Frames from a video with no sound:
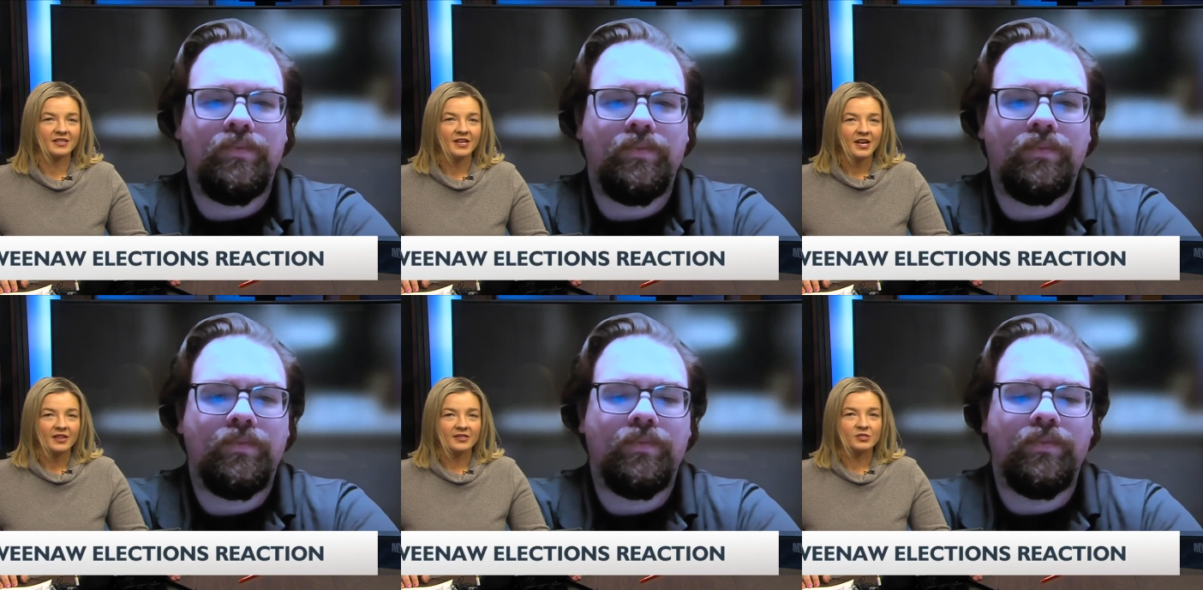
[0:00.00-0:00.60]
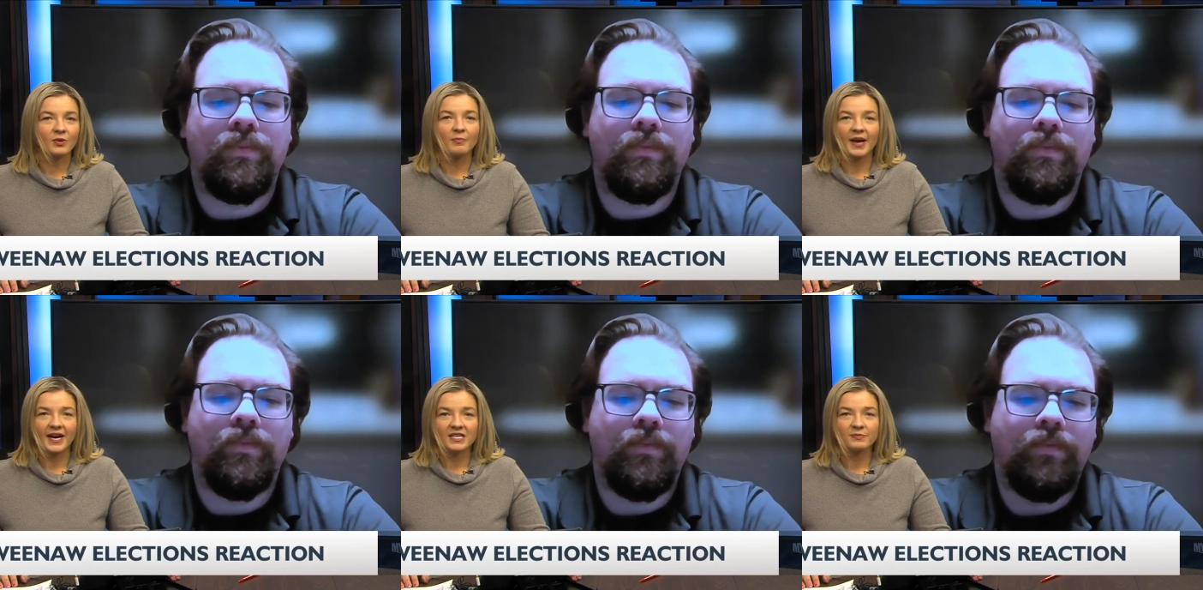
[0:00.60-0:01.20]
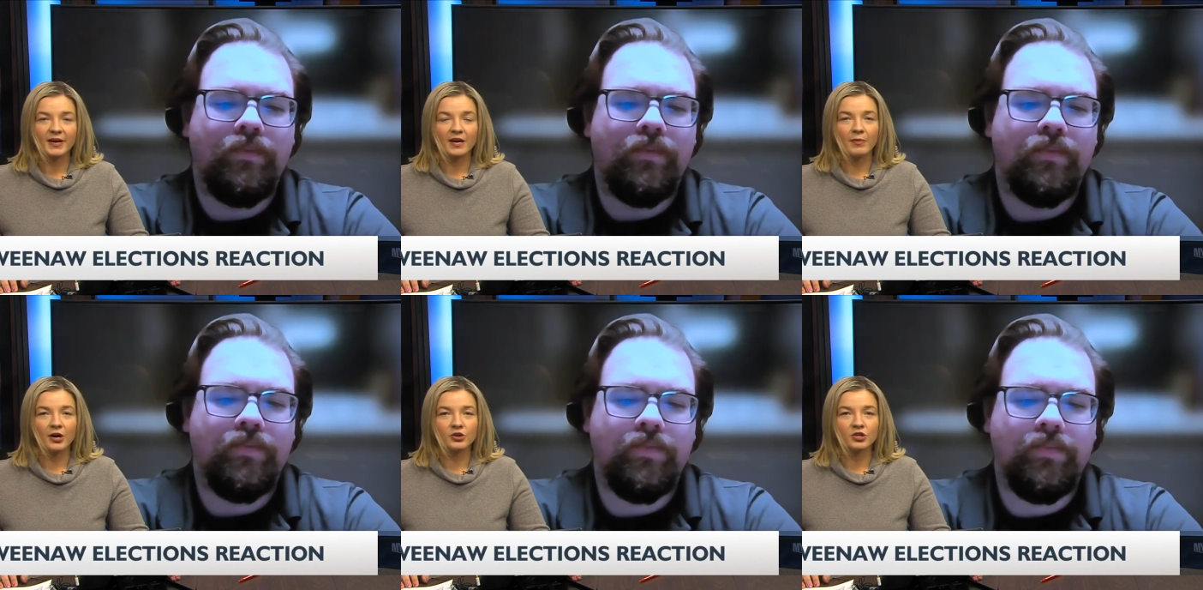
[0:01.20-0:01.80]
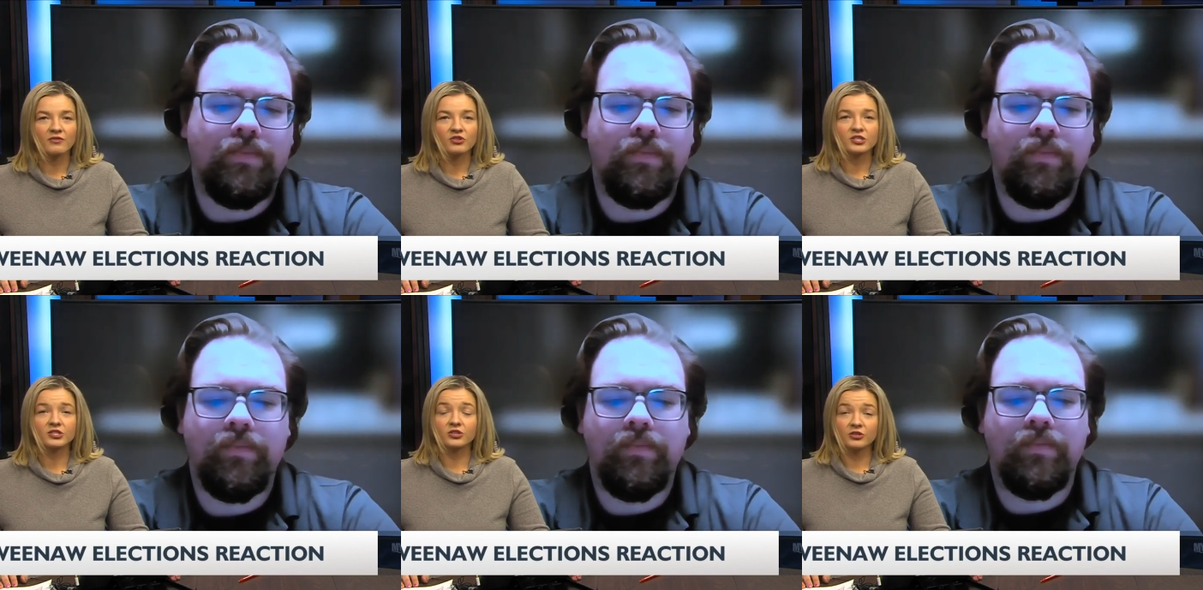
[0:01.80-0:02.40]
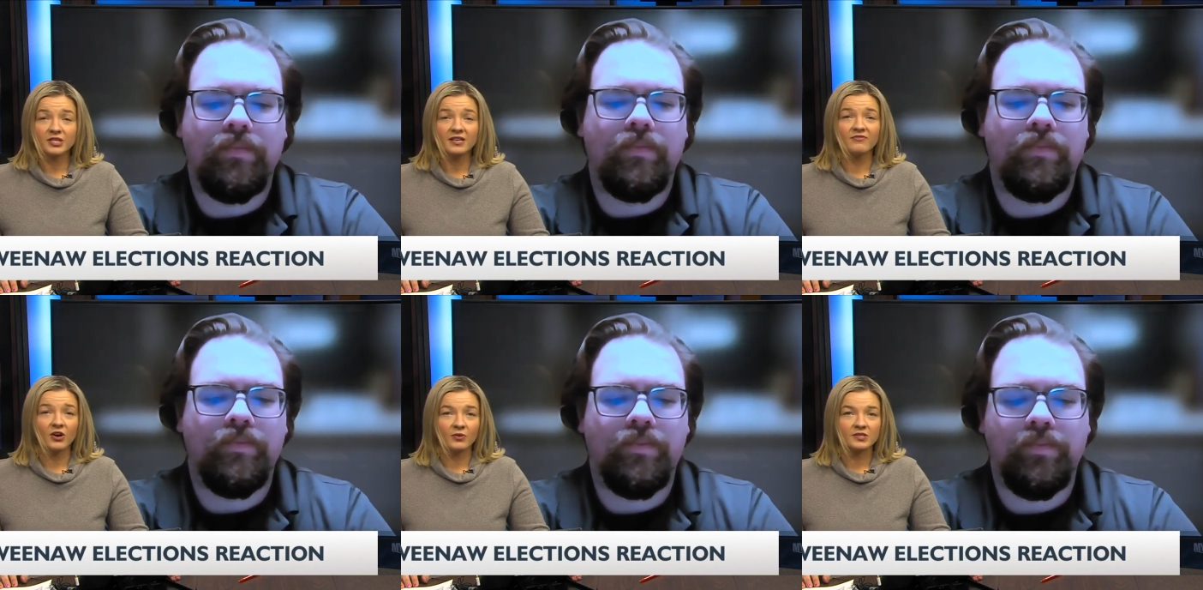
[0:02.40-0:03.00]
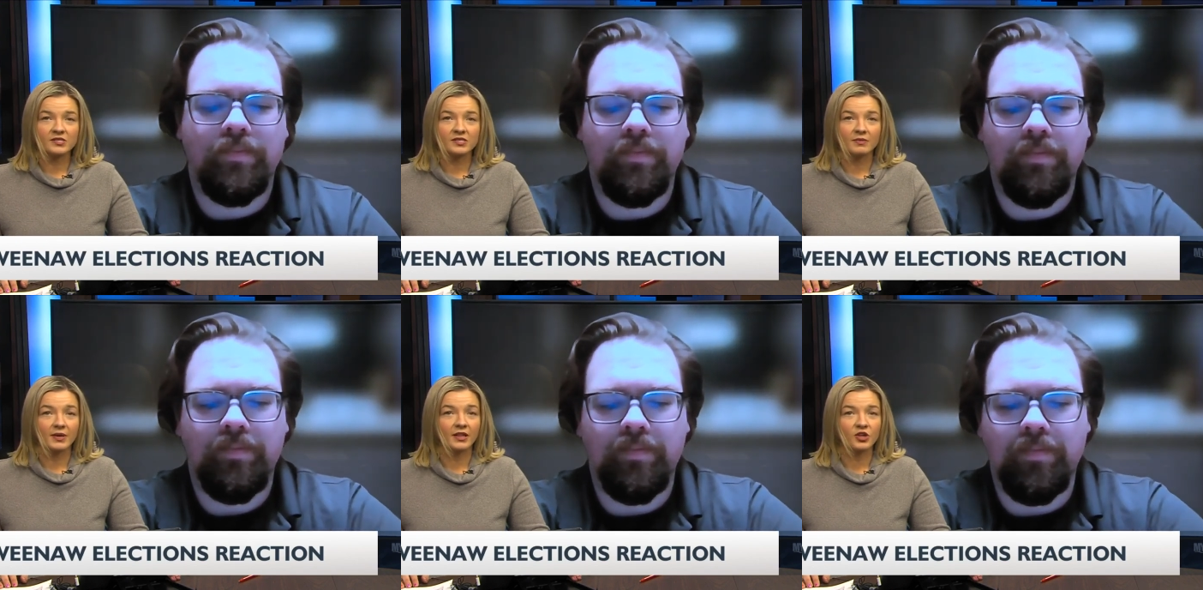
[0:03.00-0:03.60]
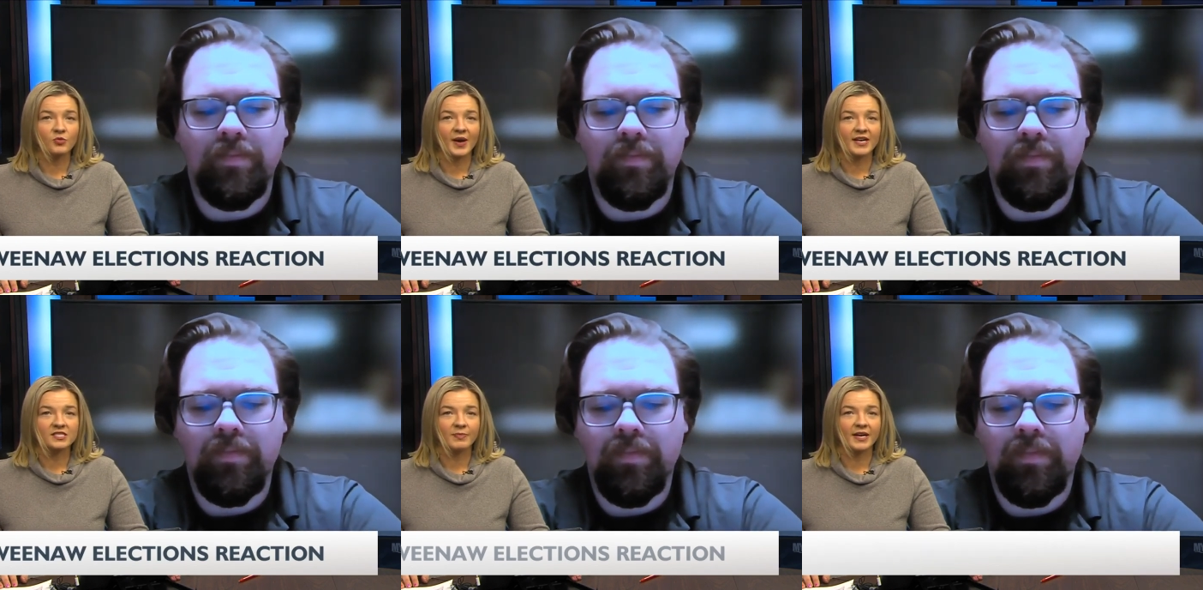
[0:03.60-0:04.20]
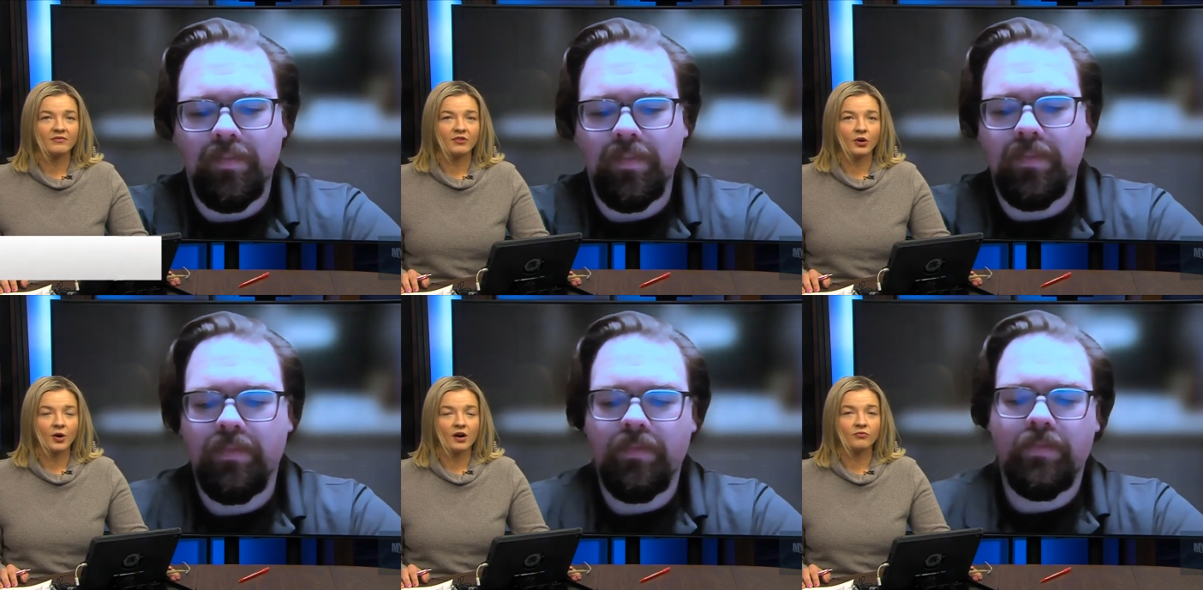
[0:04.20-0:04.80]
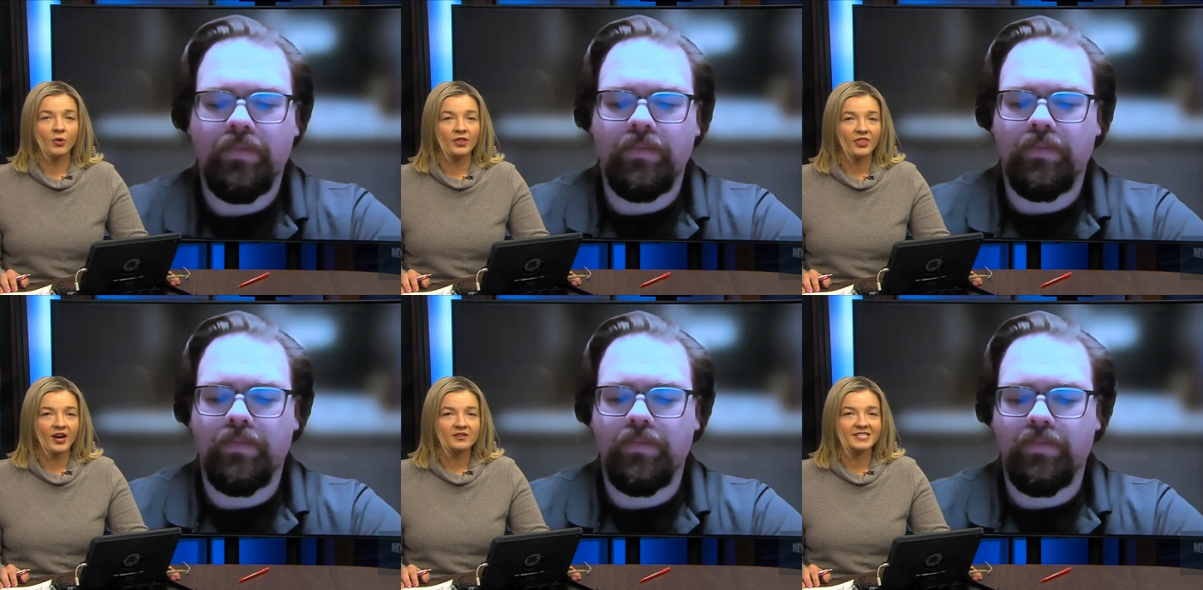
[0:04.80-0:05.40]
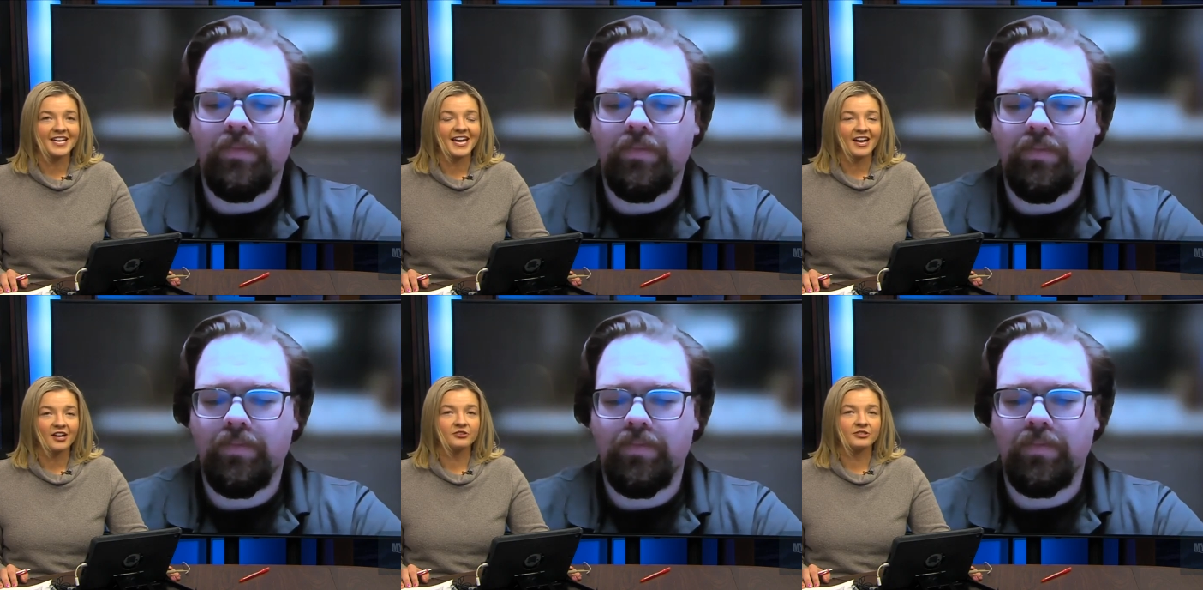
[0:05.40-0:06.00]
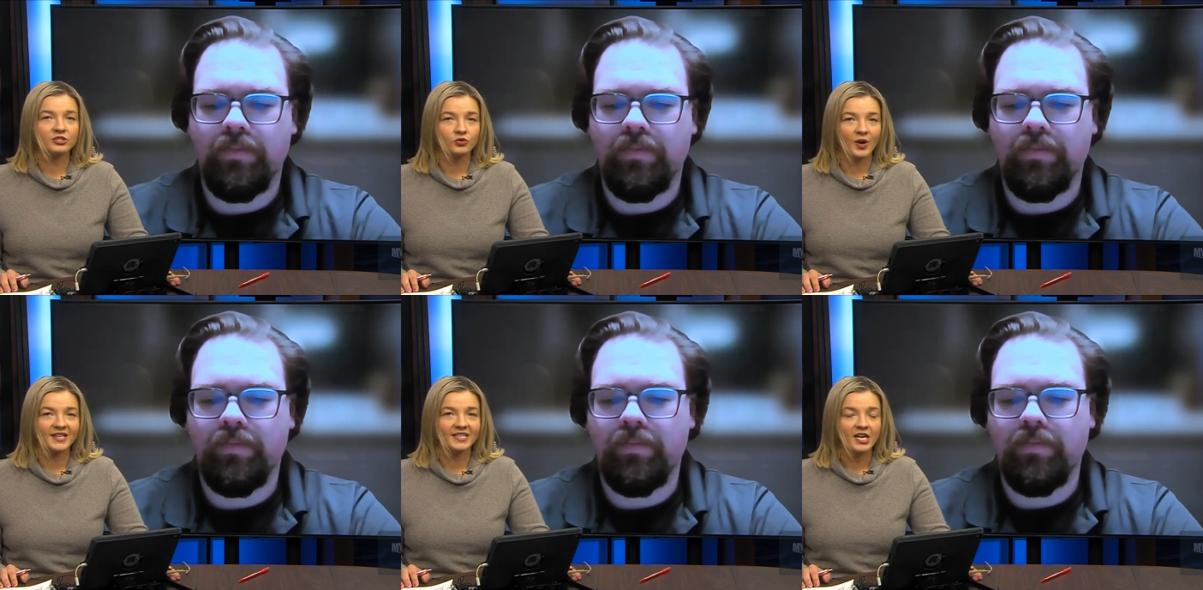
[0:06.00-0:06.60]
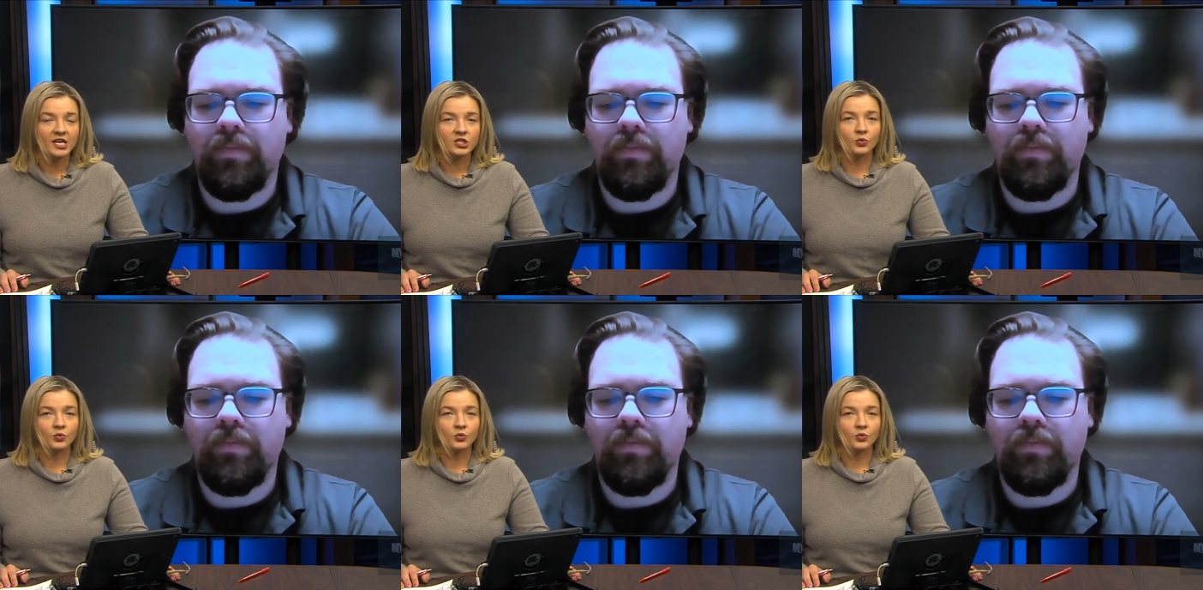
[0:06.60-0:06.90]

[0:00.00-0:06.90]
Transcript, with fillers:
Speaker 1: year. This one passed by a margin of just 30 votes. The millage passed by a vote of 1,820